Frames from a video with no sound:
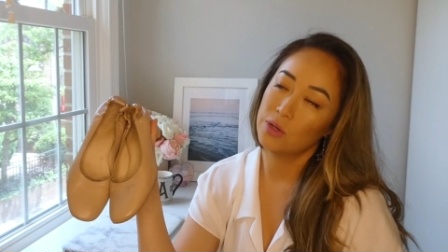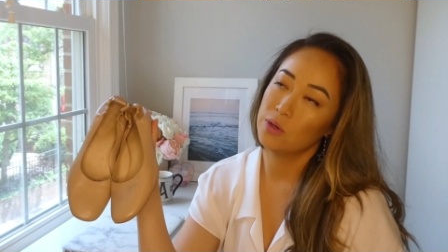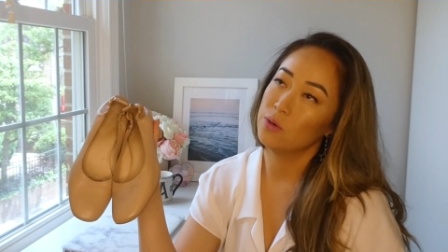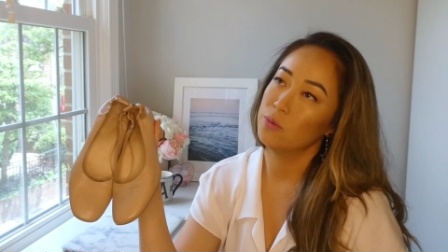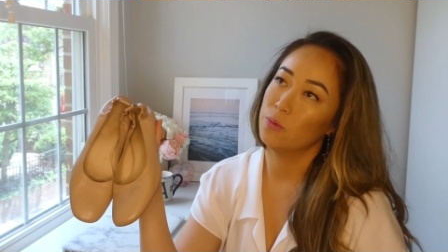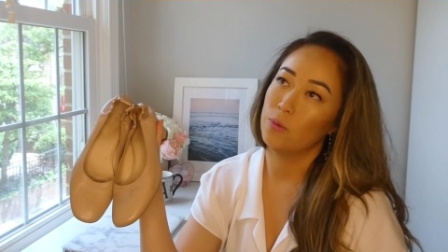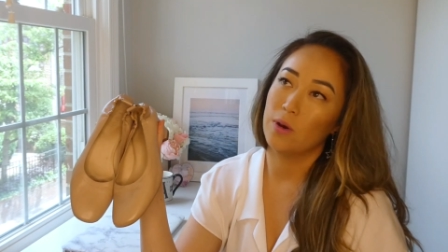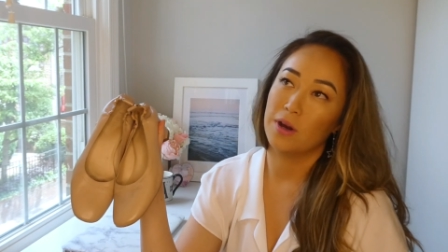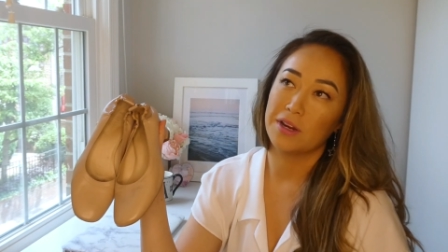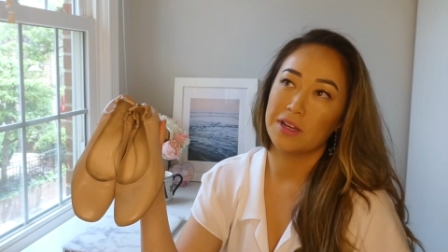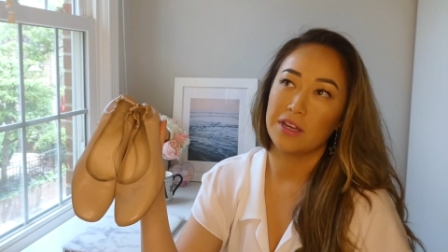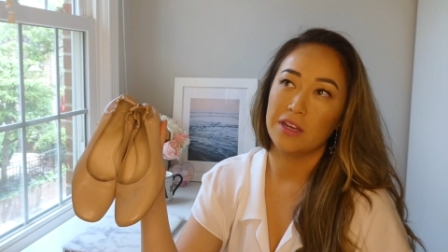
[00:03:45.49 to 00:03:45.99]

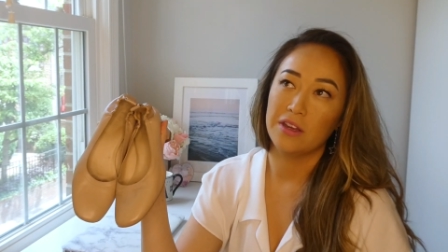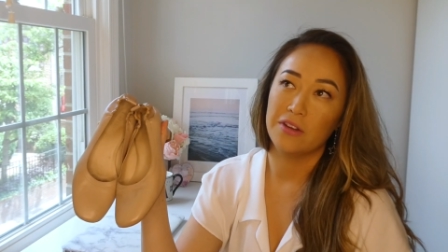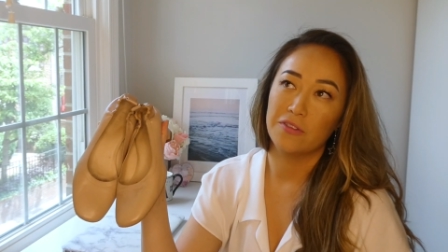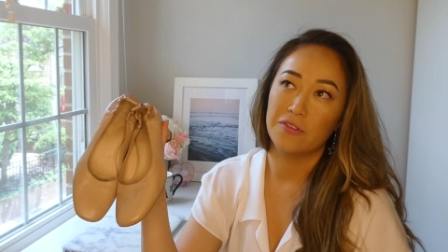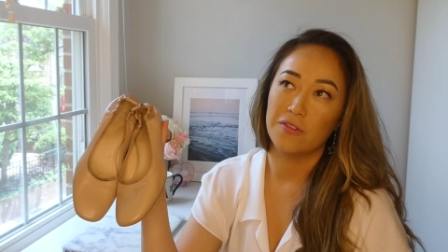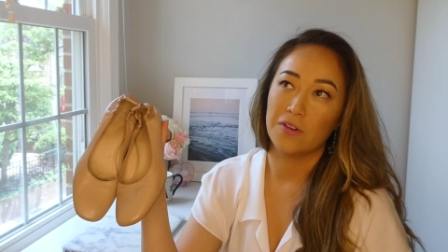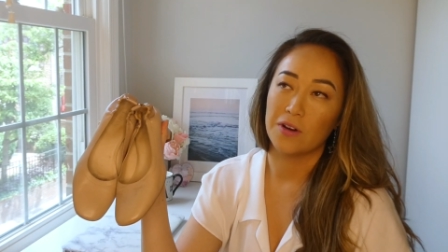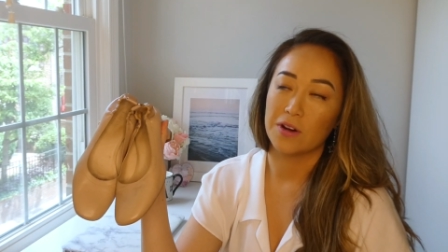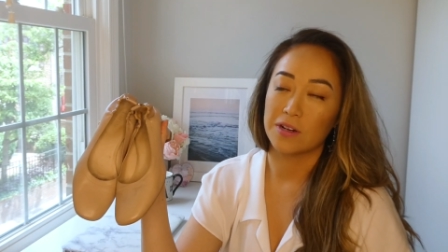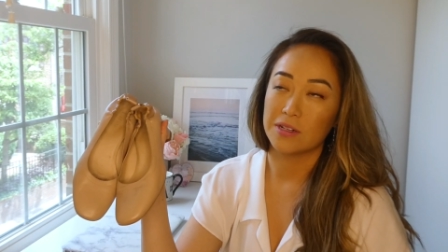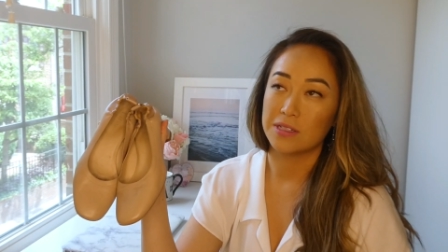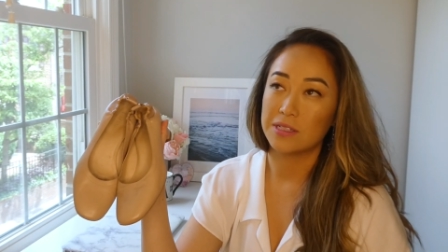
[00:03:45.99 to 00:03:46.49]
walking
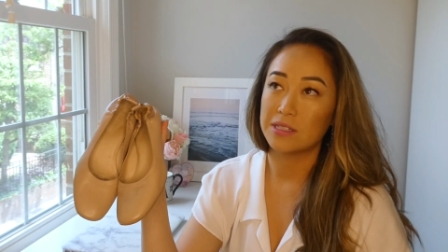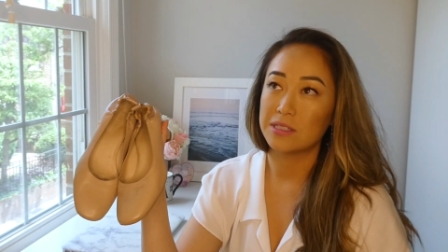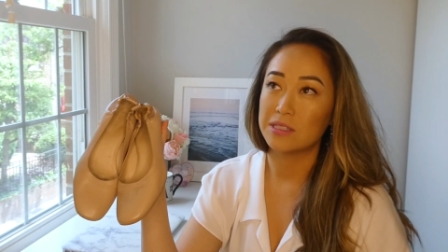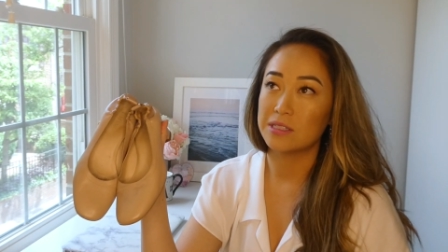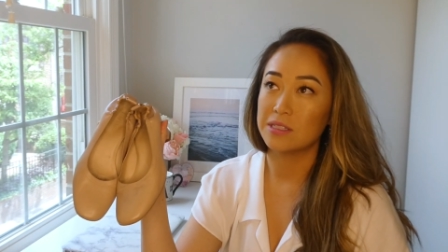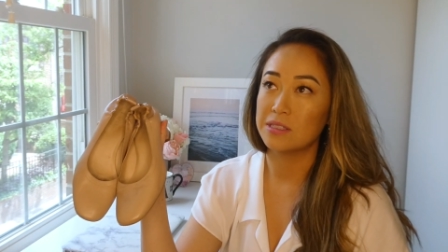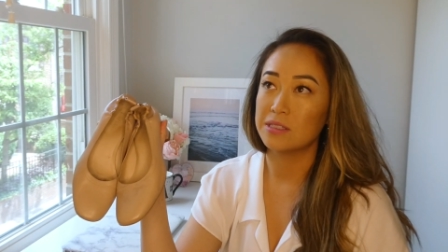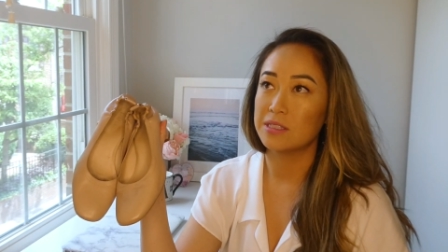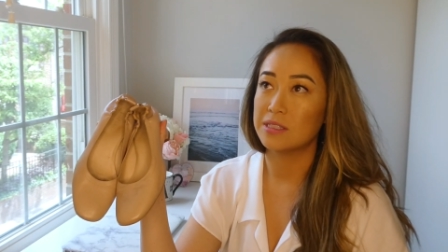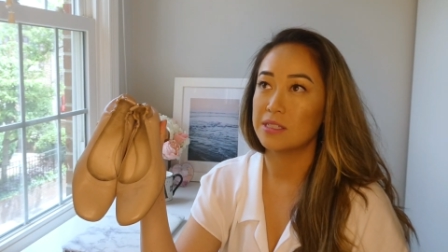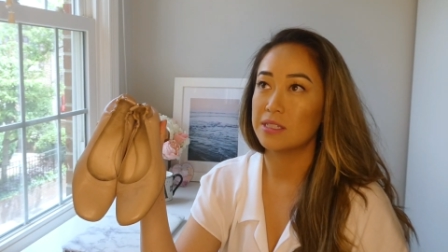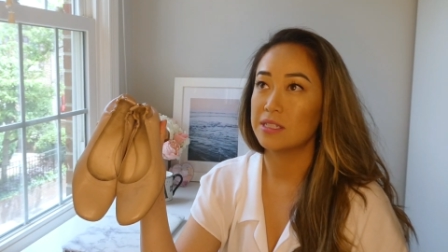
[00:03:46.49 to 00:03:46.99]
far
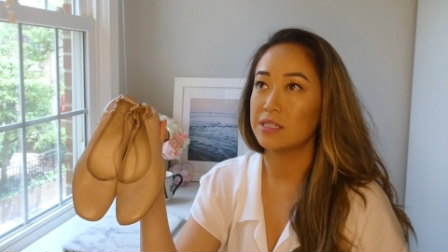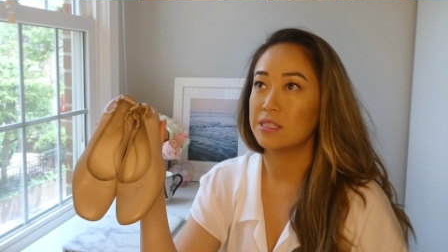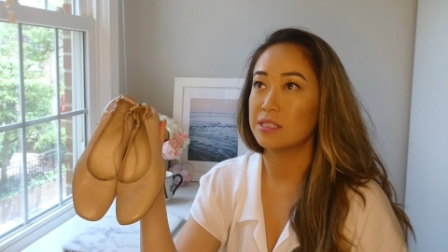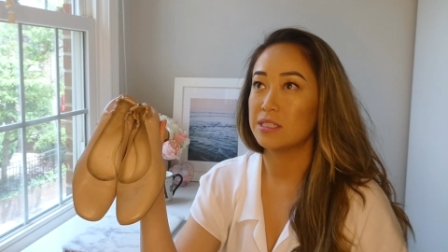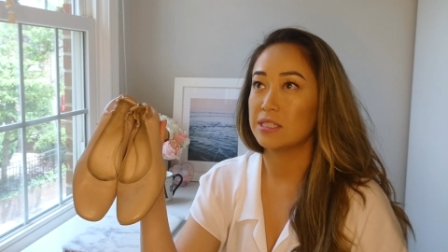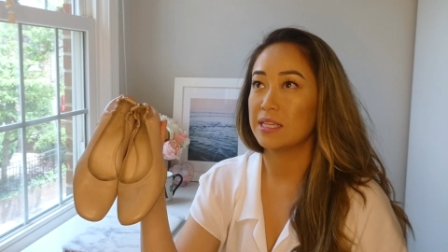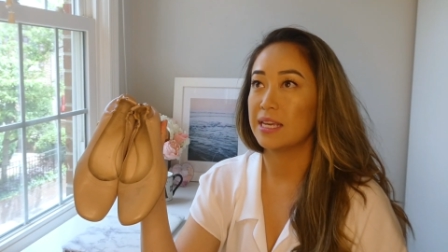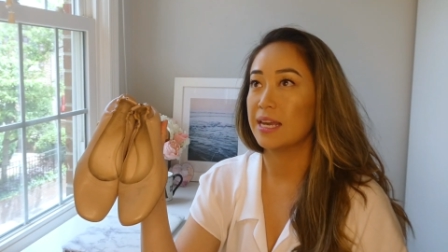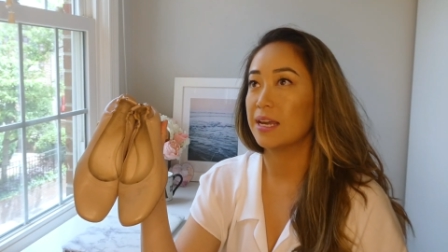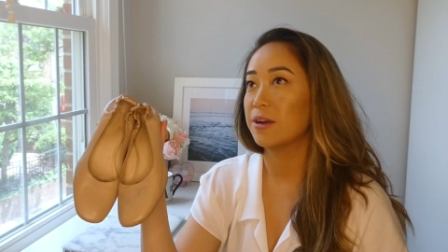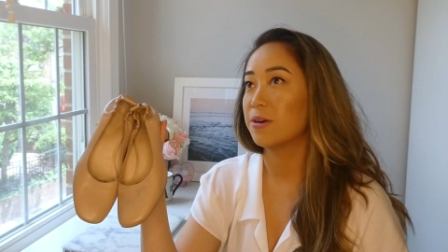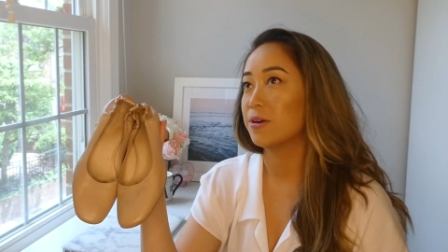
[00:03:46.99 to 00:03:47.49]
distances,
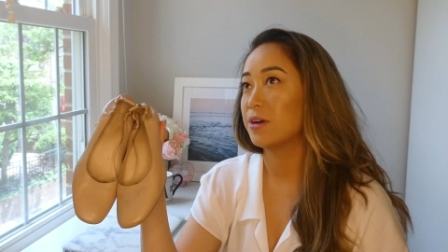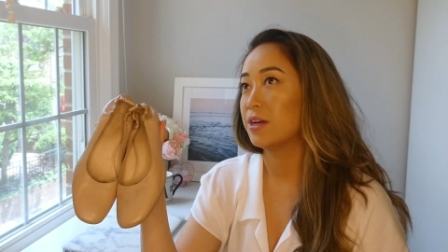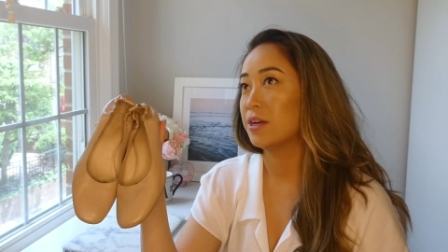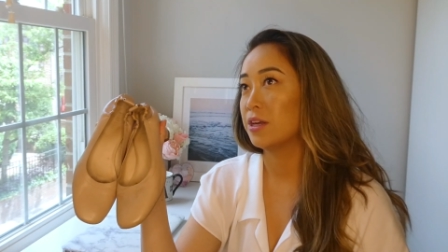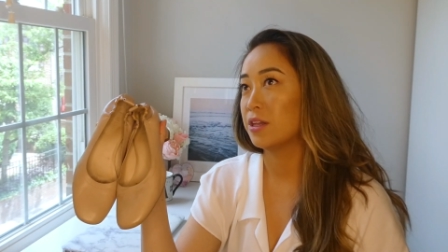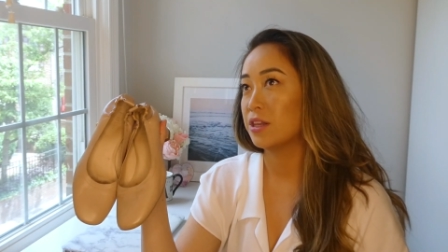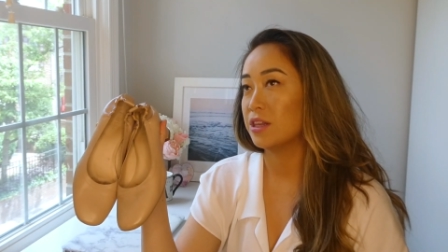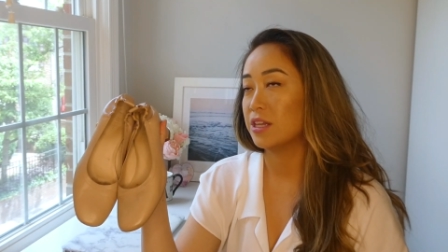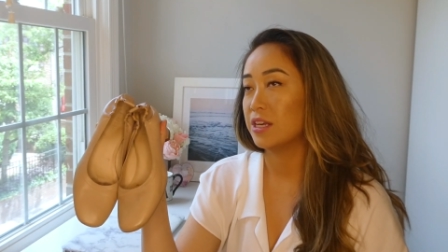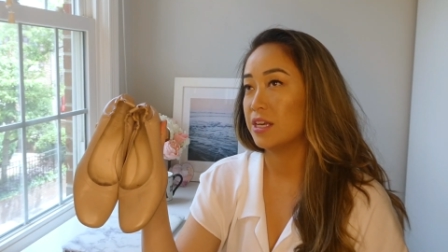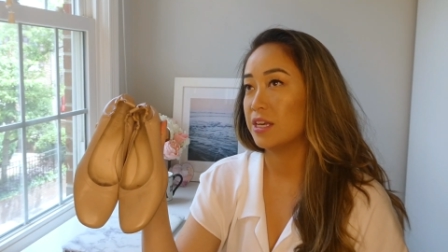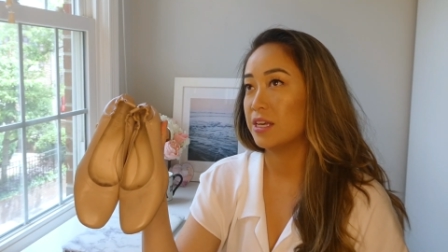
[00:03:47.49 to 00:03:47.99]
carrying
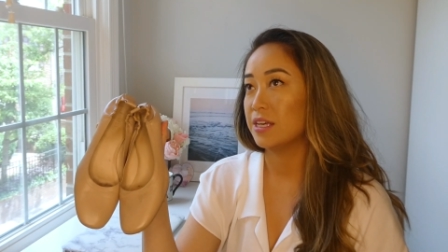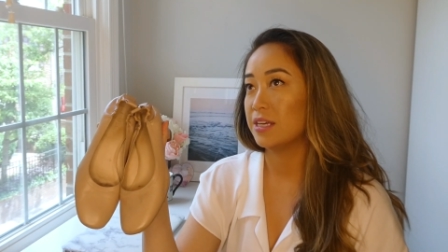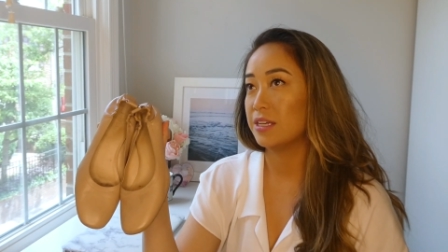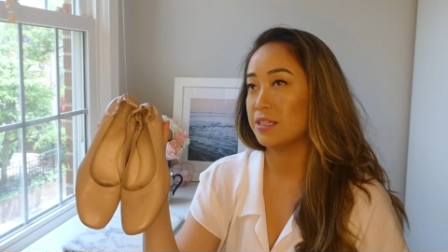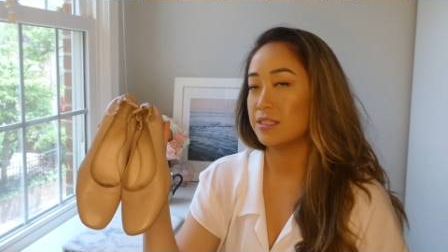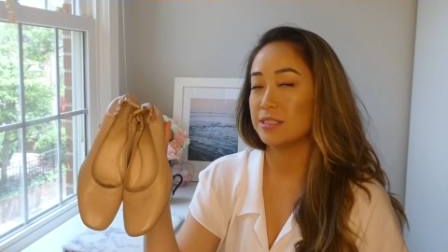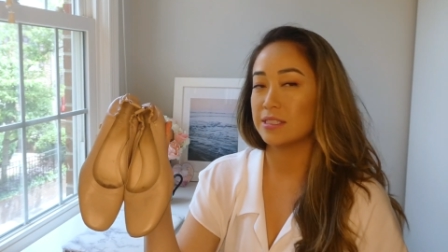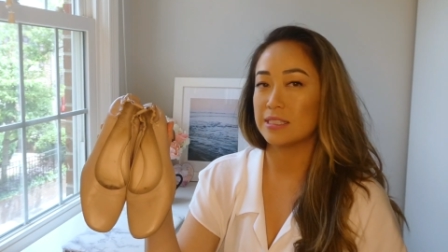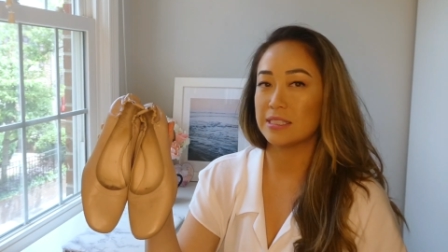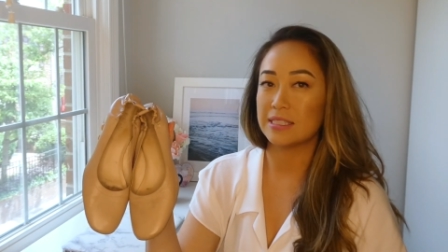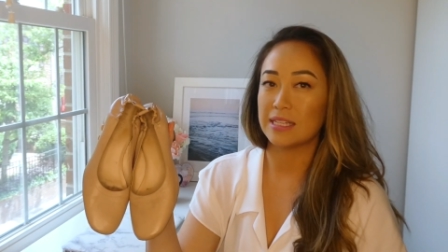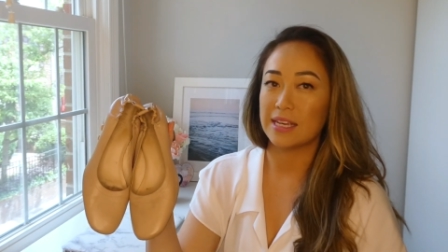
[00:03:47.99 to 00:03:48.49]

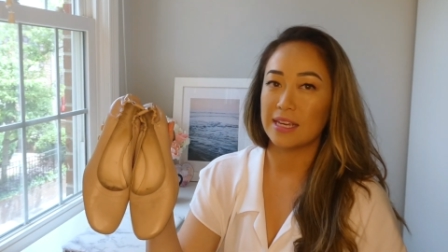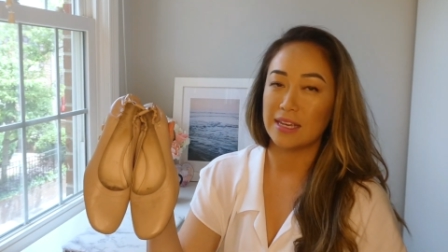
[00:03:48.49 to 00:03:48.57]
things,